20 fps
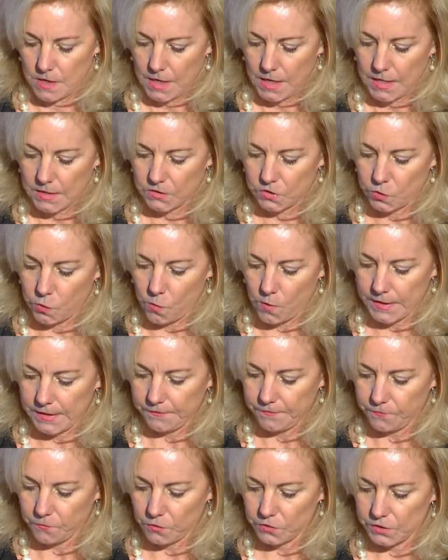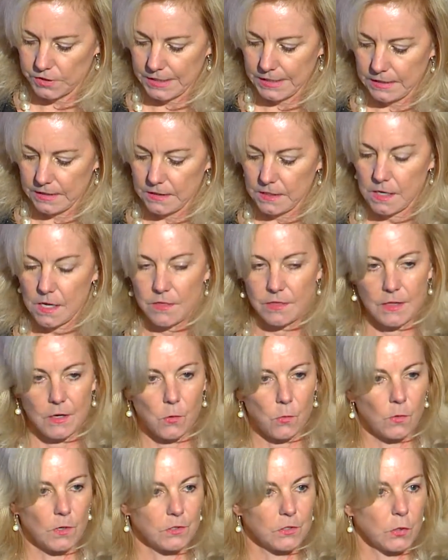In 2014,
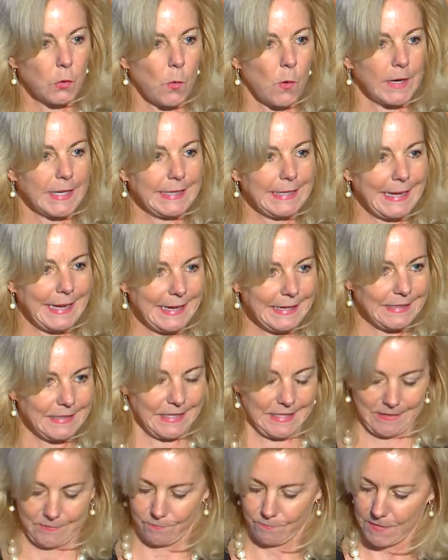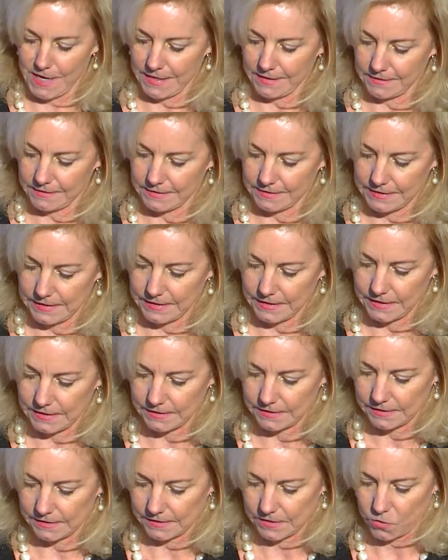there were 28
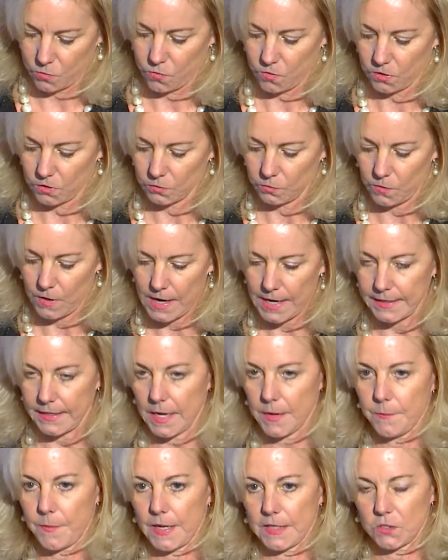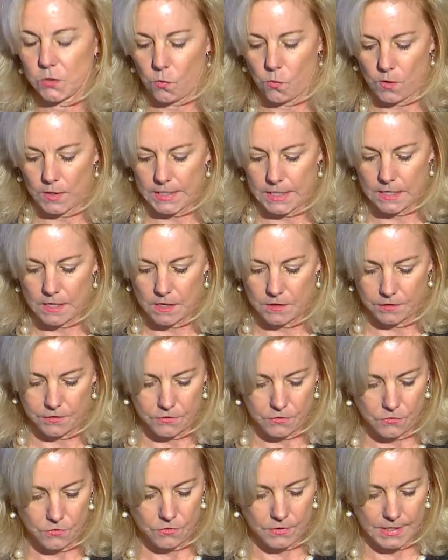megacities worldwide, and by
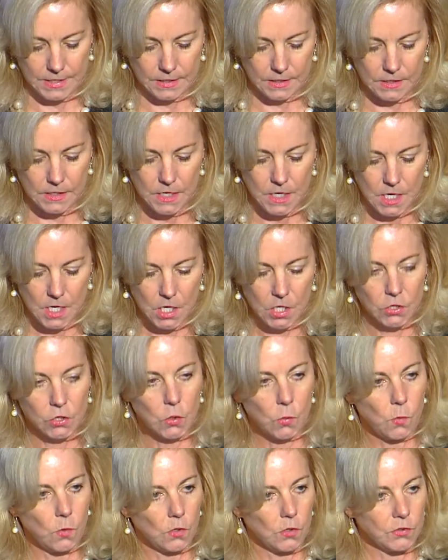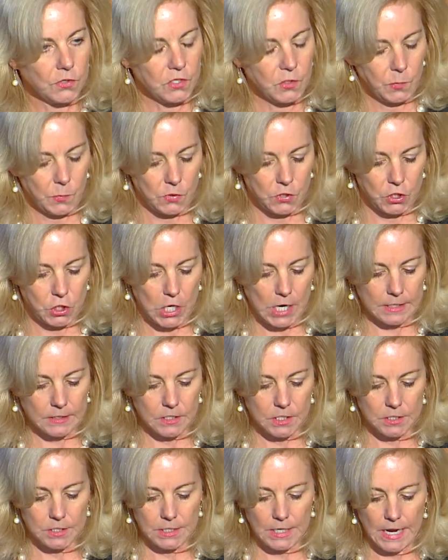2030, the world is
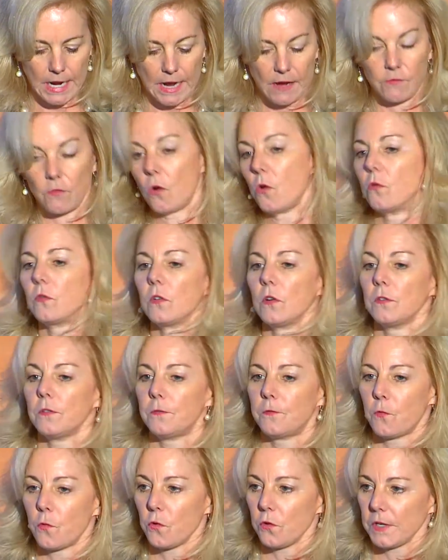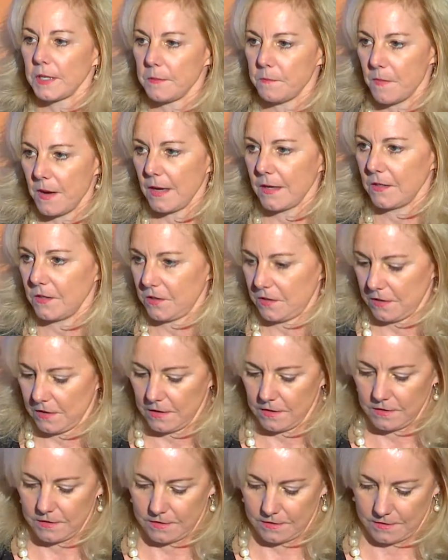projected to have over 40
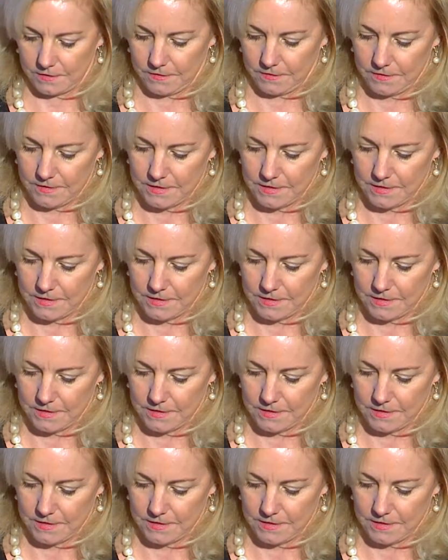megacities.